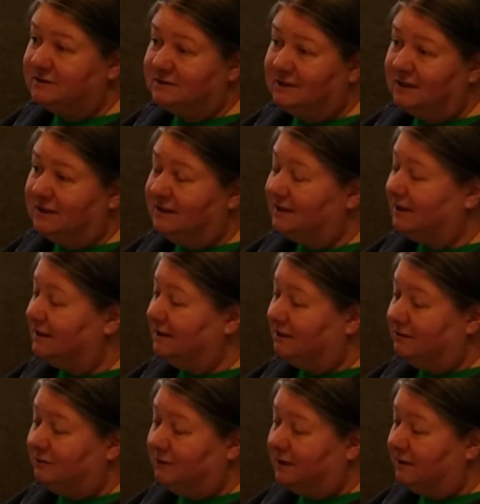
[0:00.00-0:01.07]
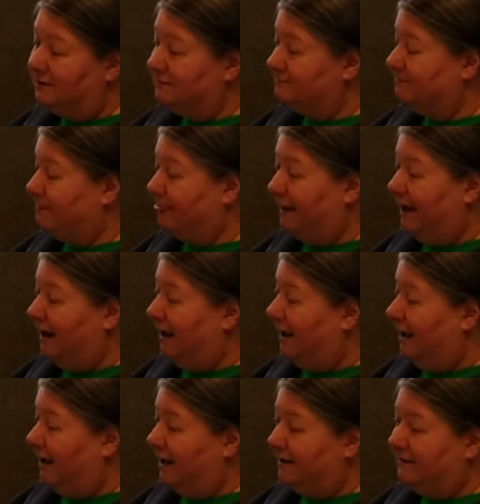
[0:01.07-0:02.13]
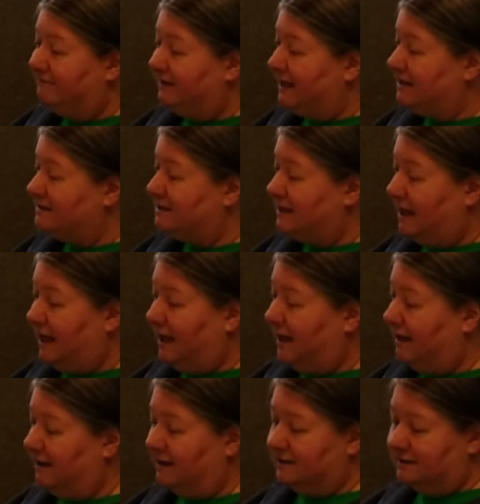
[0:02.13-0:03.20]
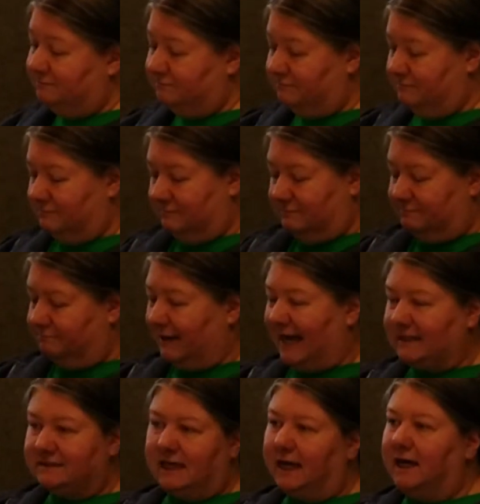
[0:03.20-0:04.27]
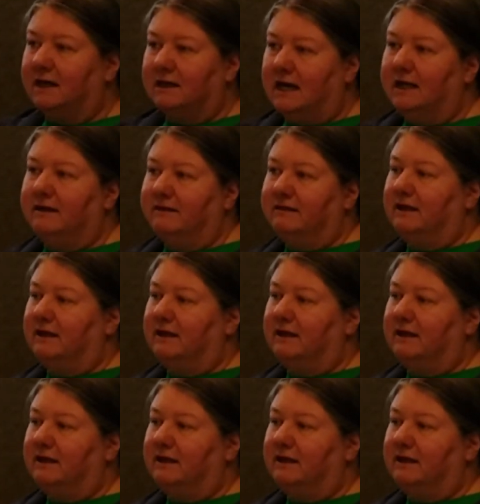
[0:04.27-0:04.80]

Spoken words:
you're gonna go to an event and pass the hat kind of thing